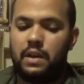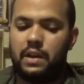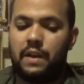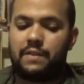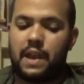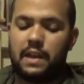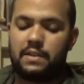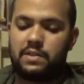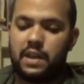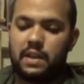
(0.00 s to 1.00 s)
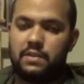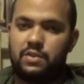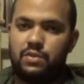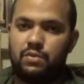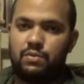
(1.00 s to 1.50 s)
Afghanistan
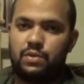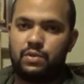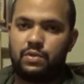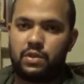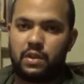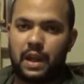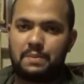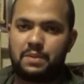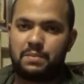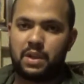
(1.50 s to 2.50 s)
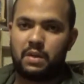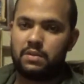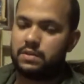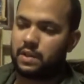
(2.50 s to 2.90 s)
to collapse some tunnels,